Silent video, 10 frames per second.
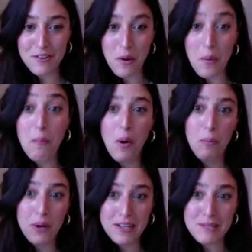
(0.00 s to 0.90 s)
you know,
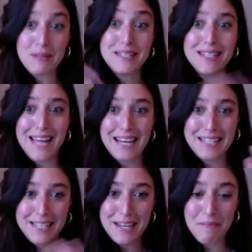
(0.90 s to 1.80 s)
populism is
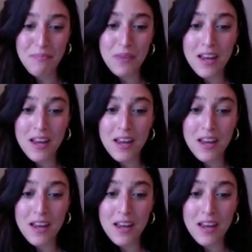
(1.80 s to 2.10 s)
sexy.